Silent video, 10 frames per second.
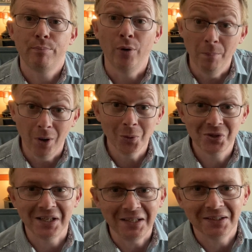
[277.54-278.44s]

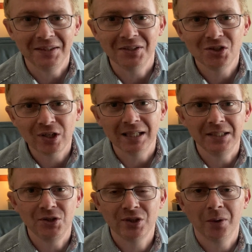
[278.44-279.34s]
promoting this
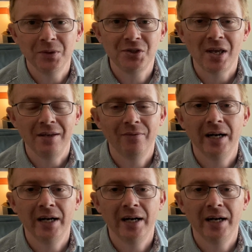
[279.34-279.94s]
challenge, shall we say,